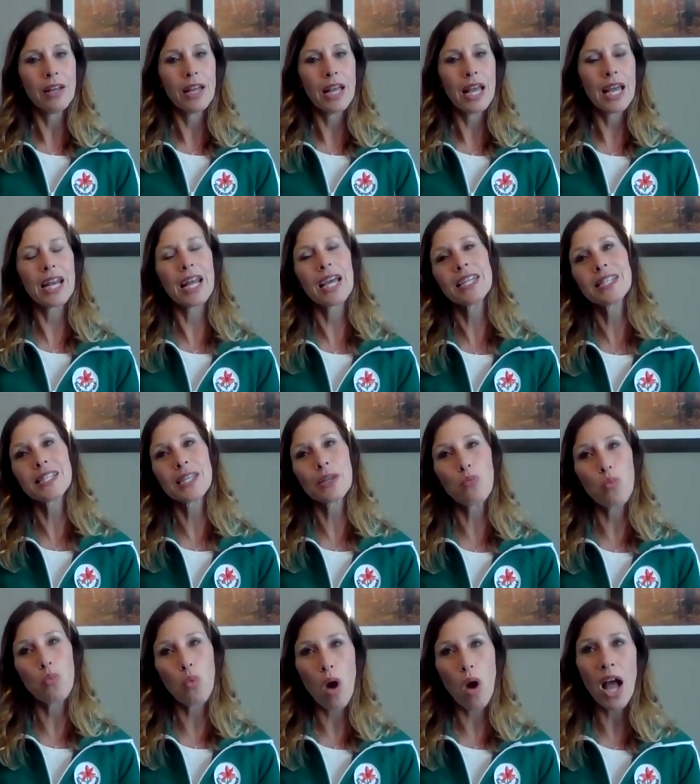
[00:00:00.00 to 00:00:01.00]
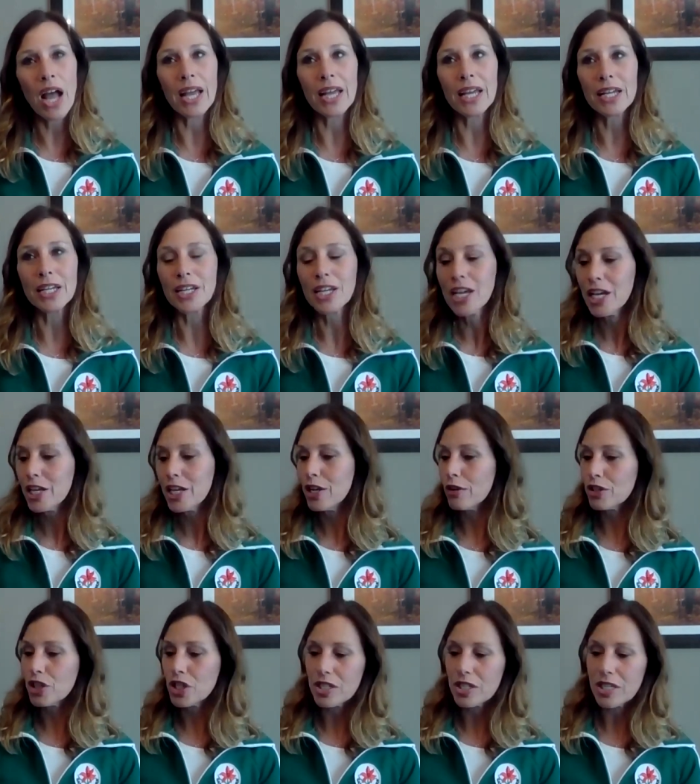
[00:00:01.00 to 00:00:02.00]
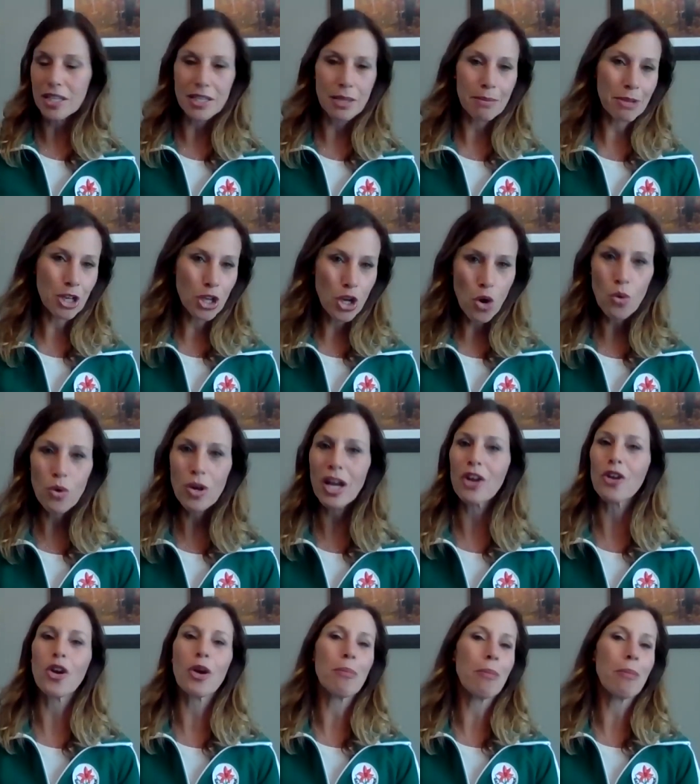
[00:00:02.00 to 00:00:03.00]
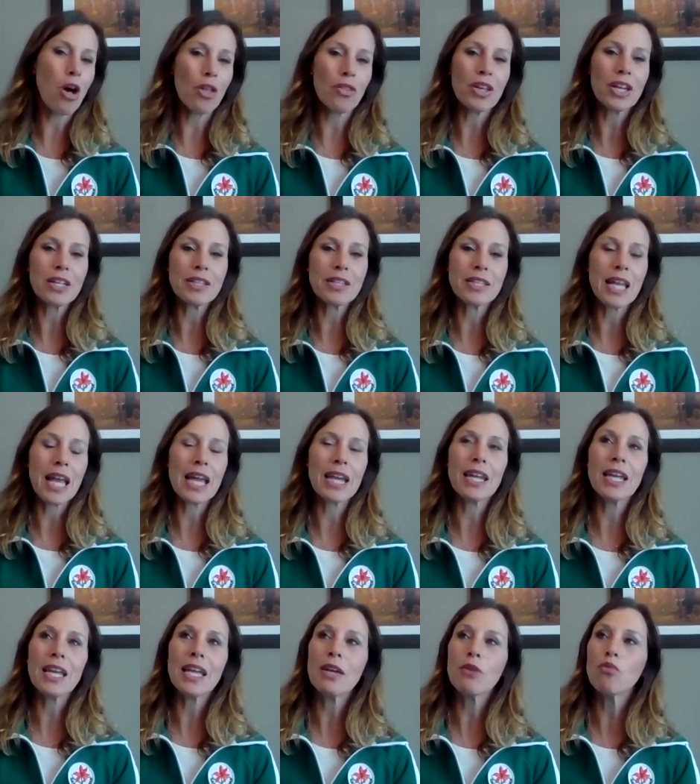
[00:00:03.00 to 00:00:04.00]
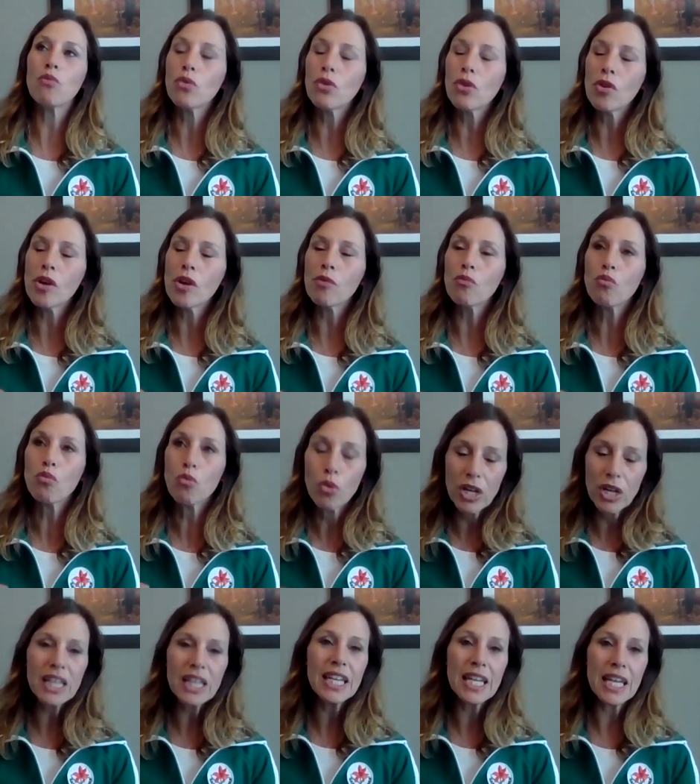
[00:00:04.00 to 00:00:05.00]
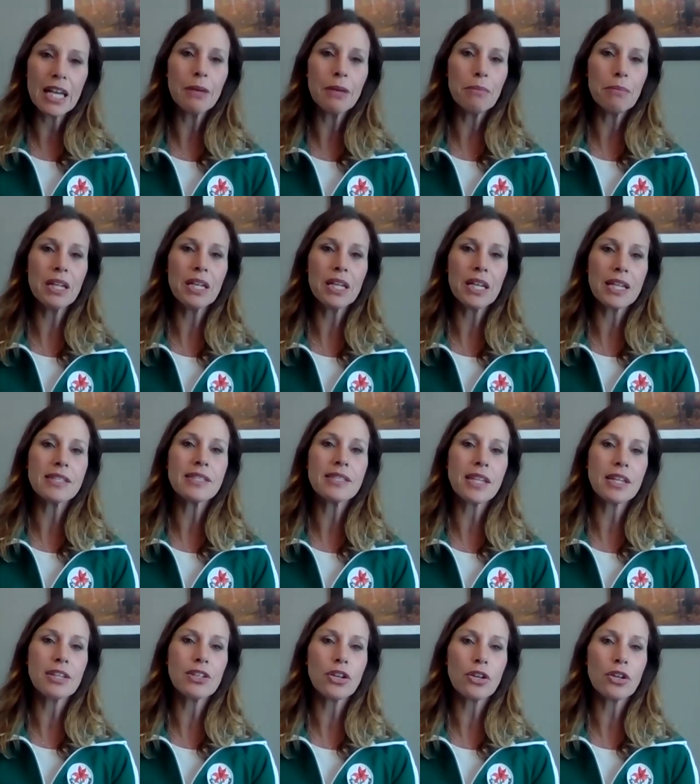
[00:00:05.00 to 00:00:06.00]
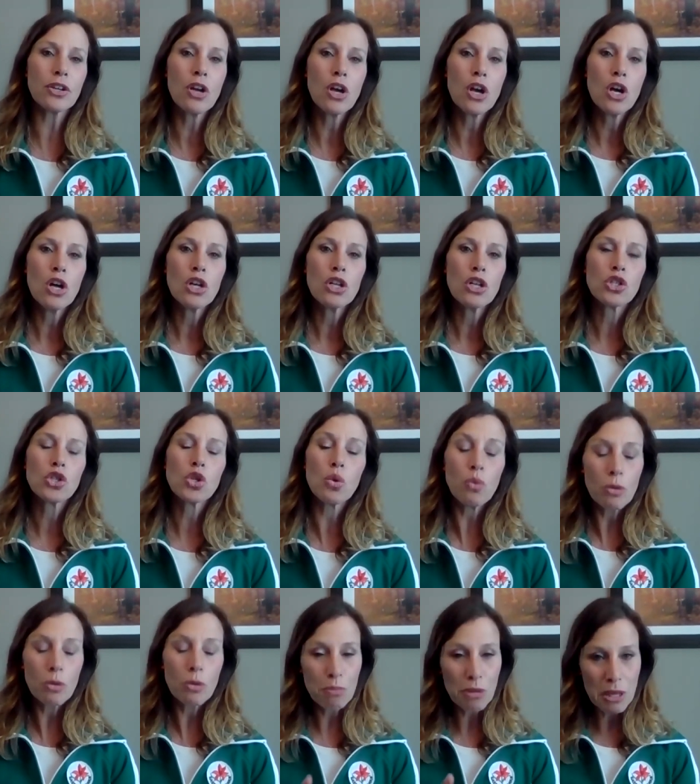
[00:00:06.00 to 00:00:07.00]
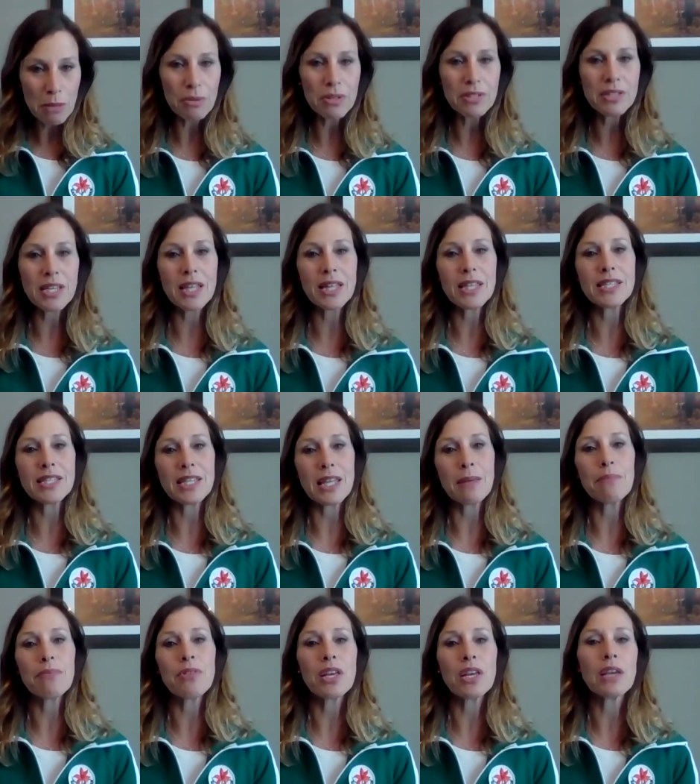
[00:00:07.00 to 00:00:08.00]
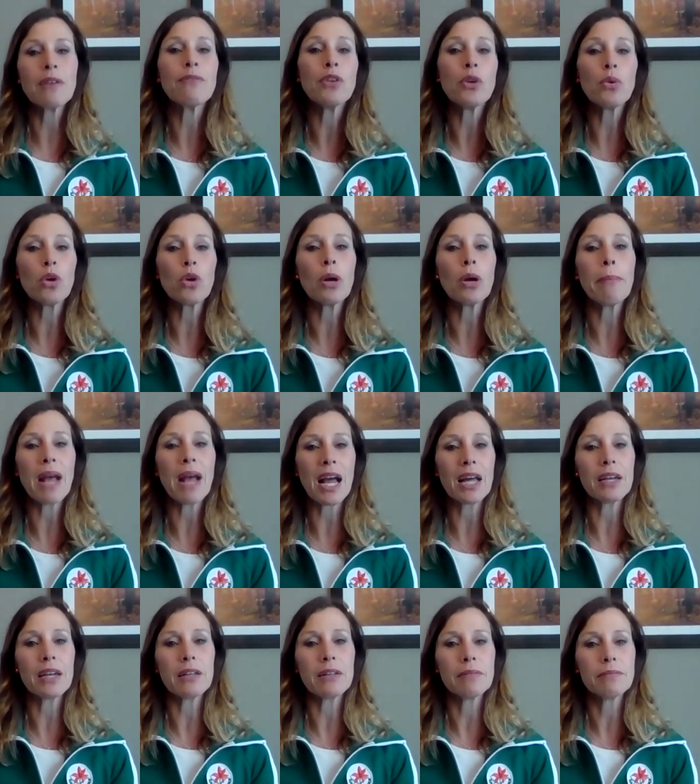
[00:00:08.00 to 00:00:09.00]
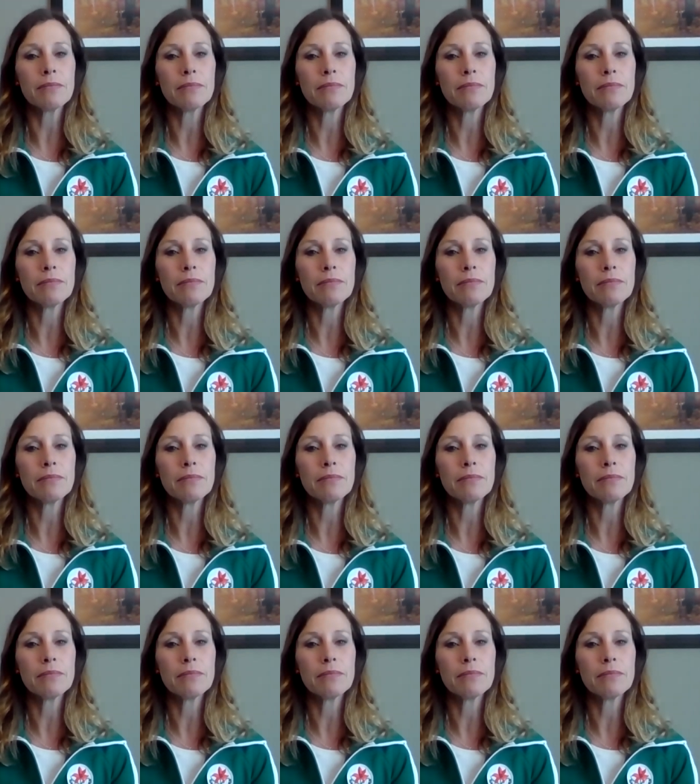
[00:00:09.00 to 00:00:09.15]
And I said, "Why?" And, she says, "I'm a go-getter, I'm all this." And it really hit me. And I said to her, "So would people say the same thing if you were a man?"